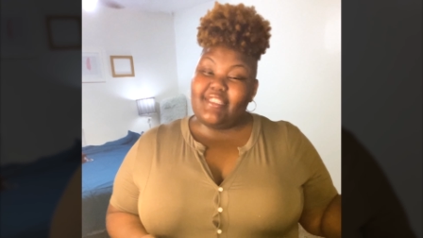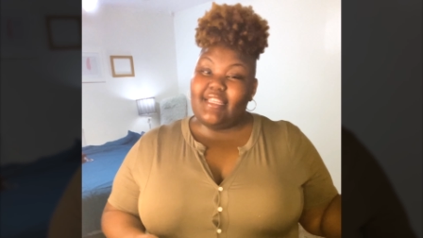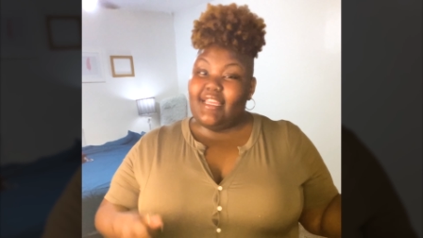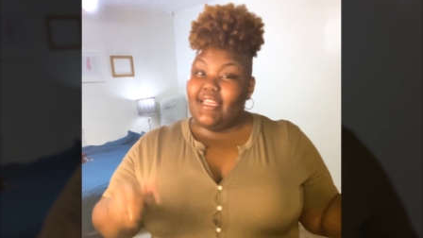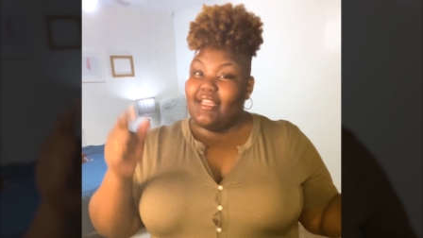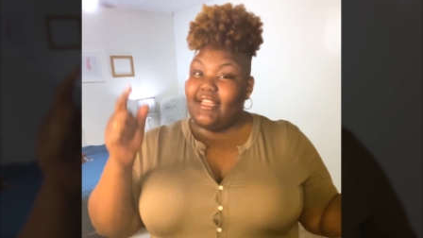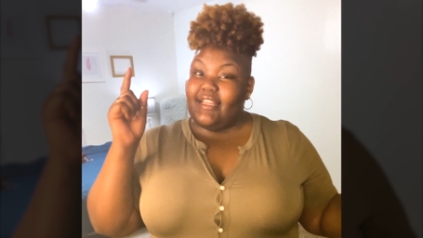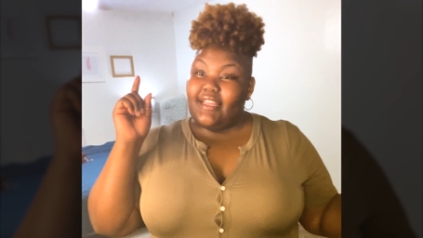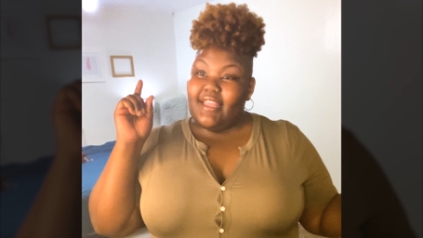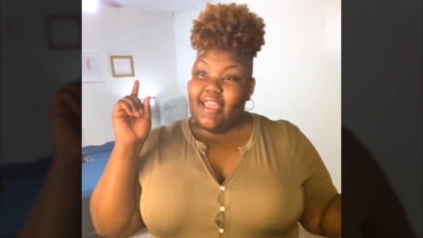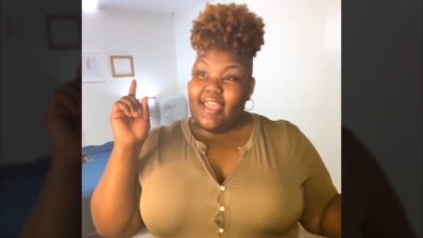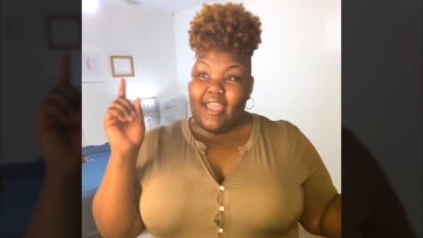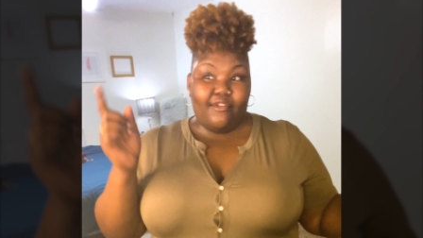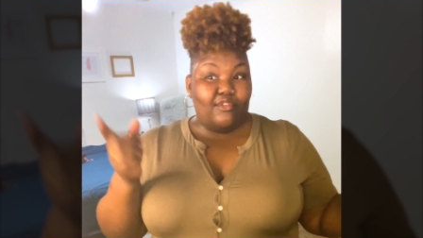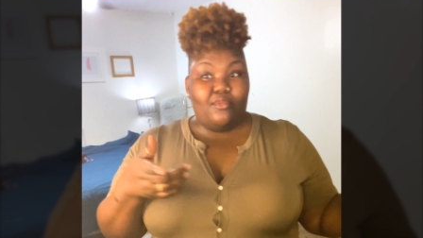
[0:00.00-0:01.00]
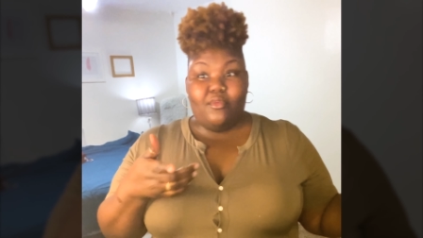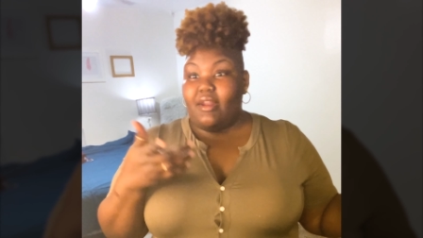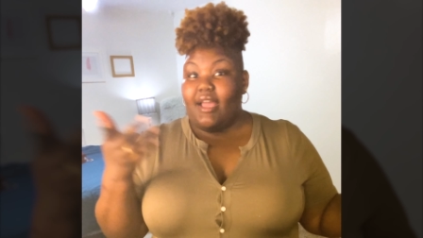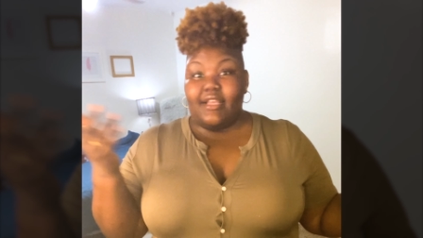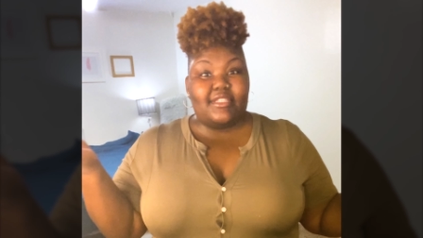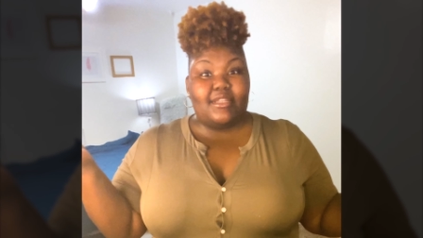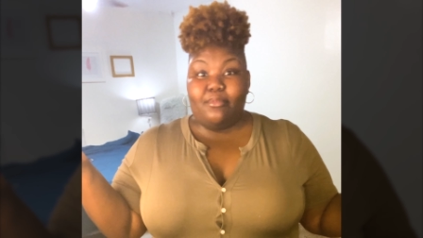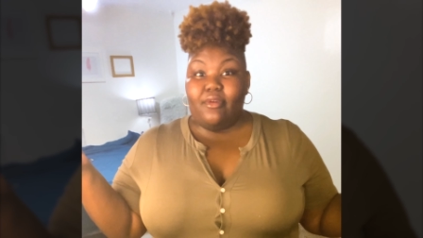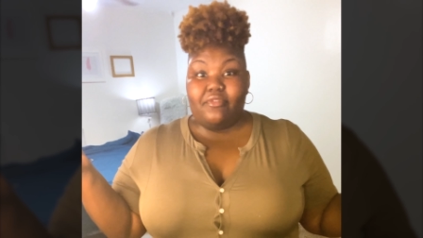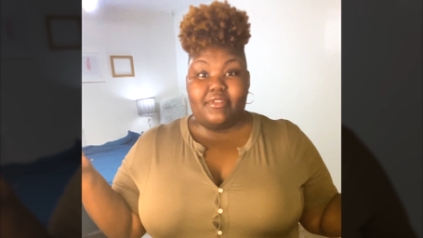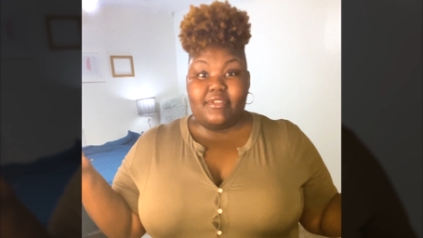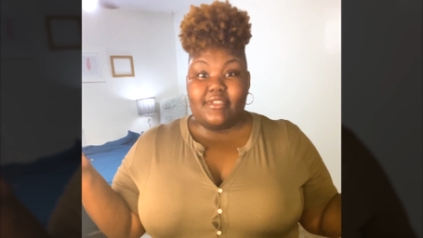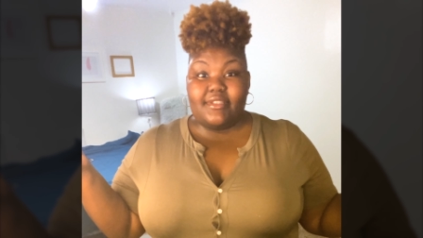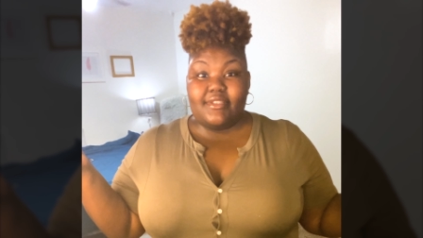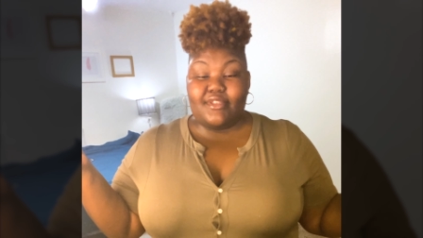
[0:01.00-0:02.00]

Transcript: and everyone has their preference.